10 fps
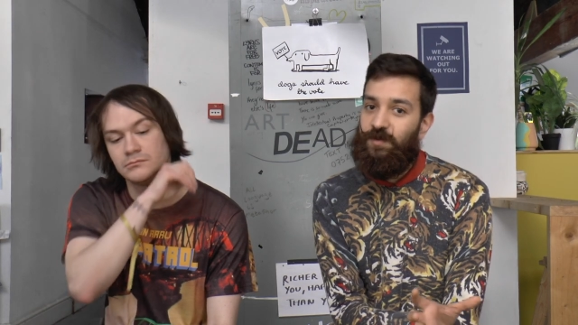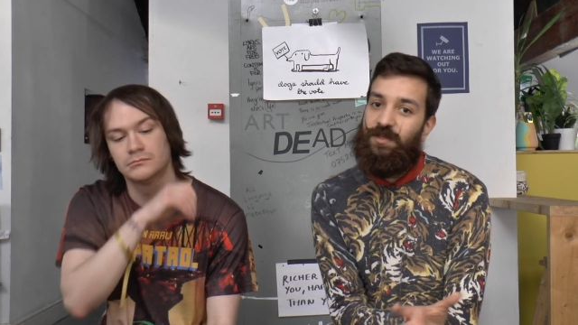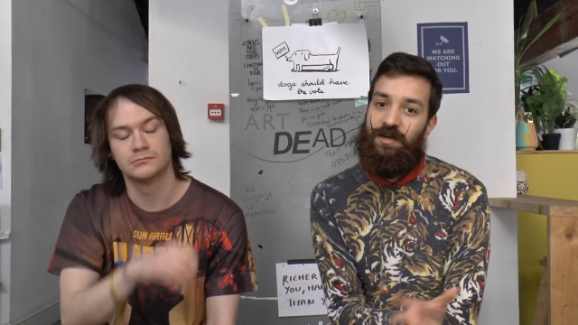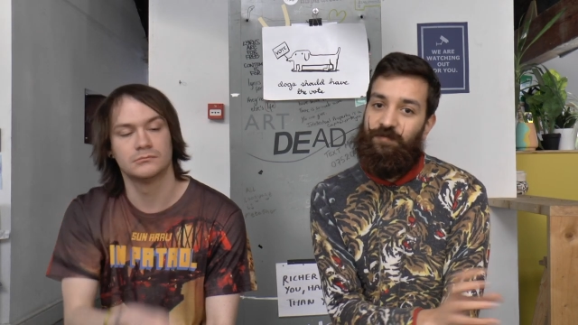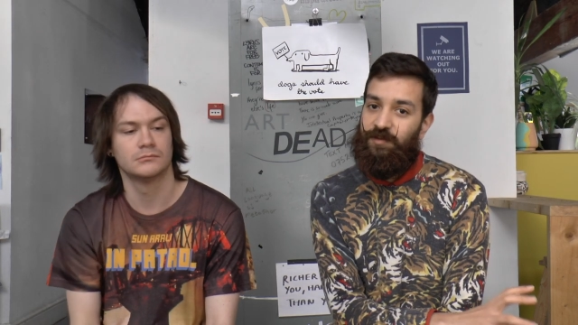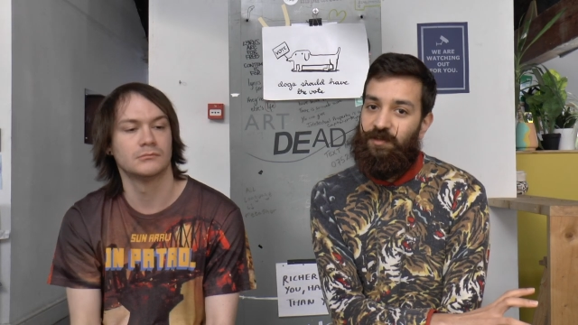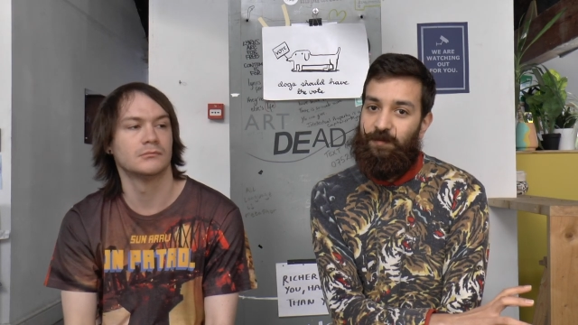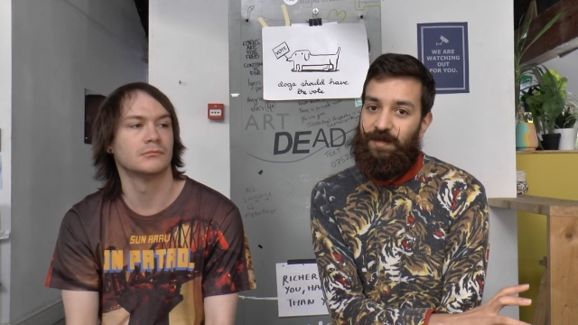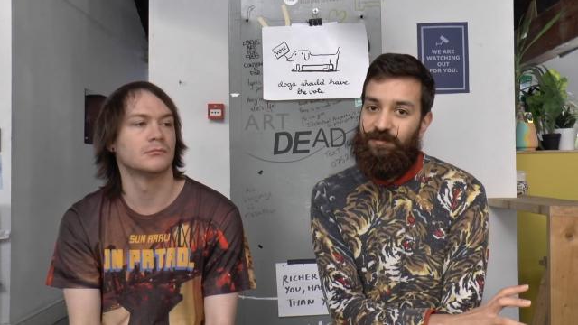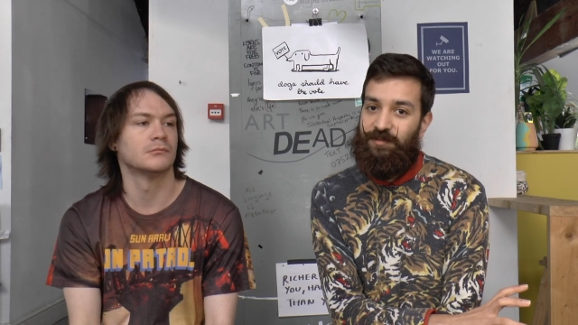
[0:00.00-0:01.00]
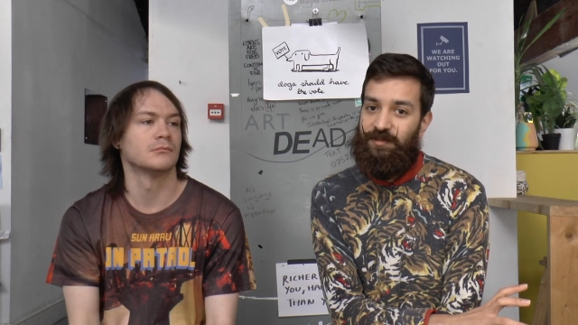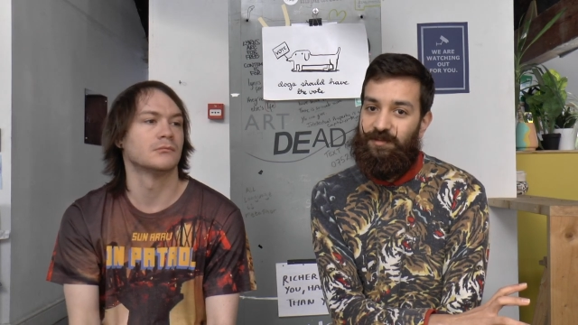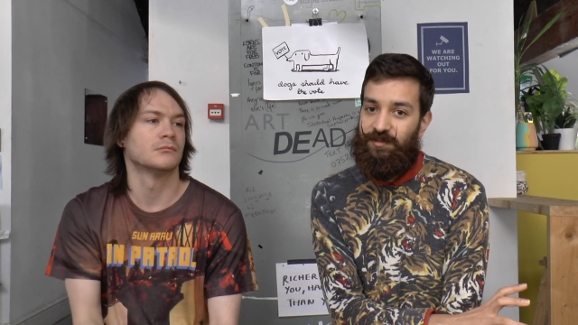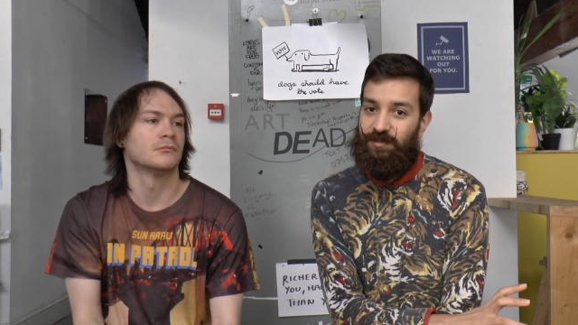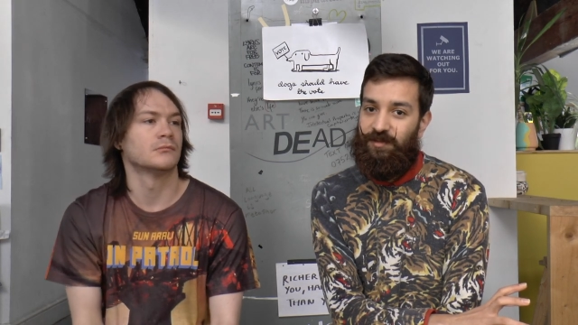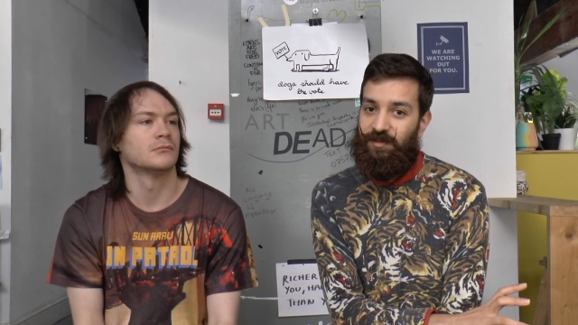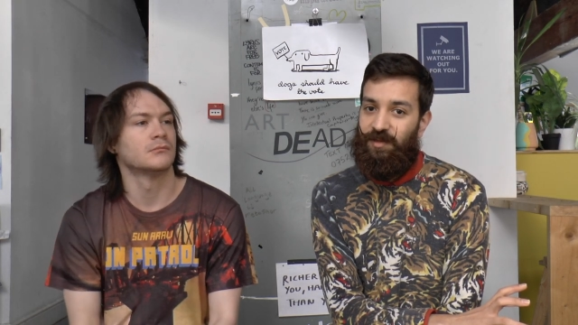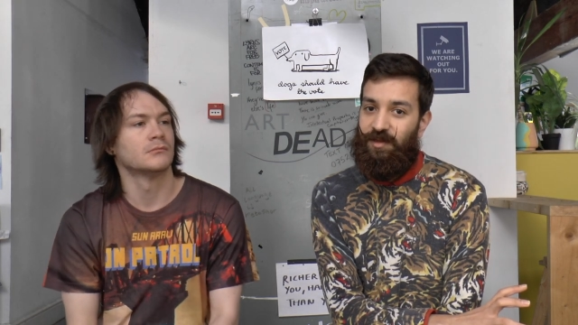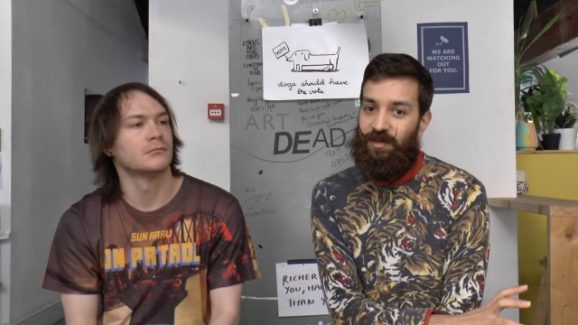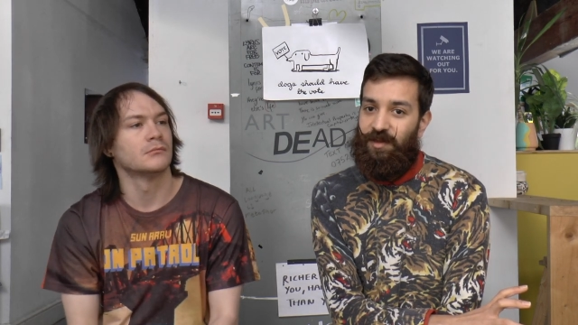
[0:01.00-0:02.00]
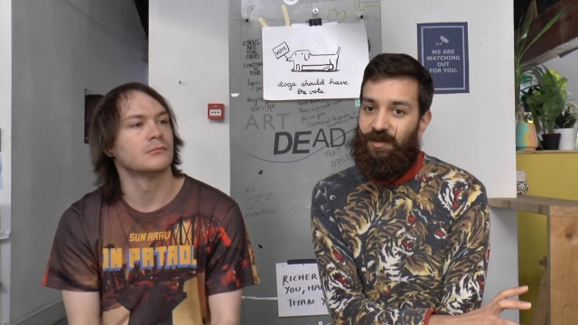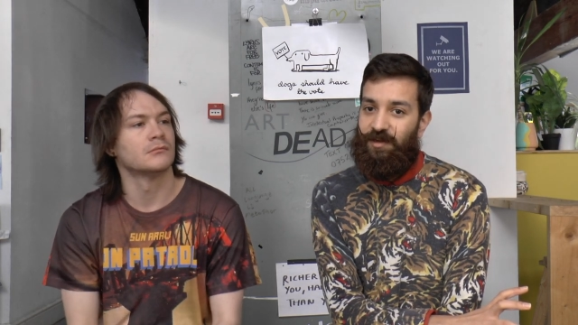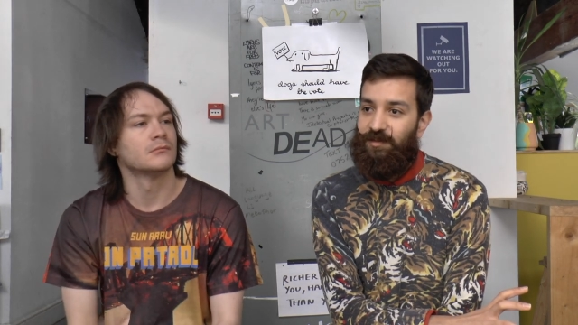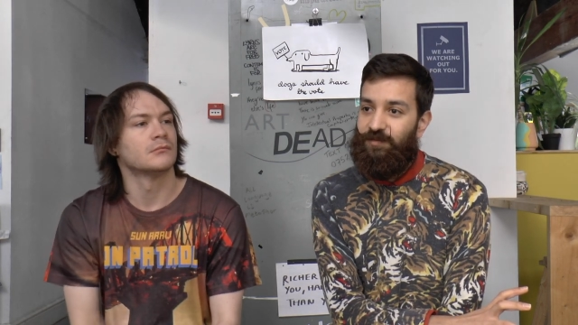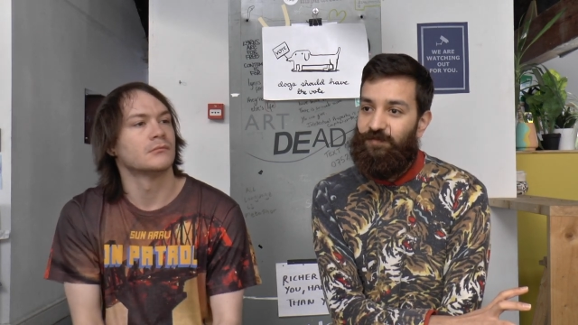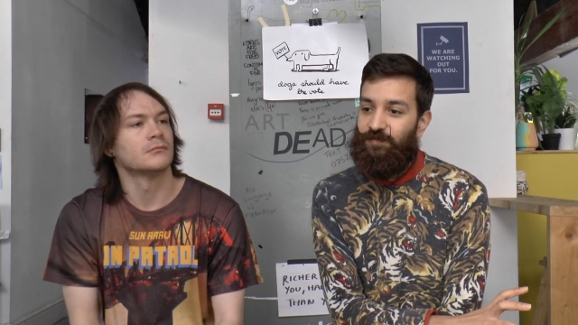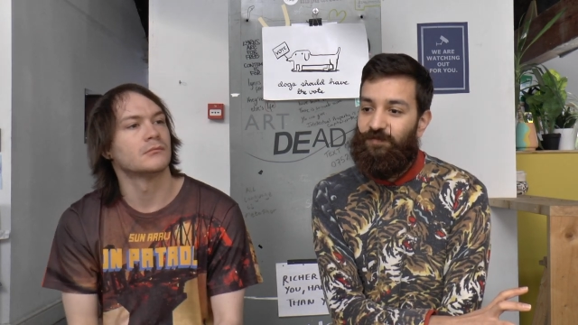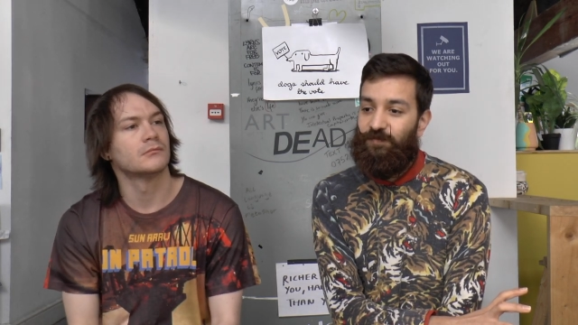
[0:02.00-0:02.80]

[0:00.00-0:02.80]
Speaker 1: We don't have the capacity to kind of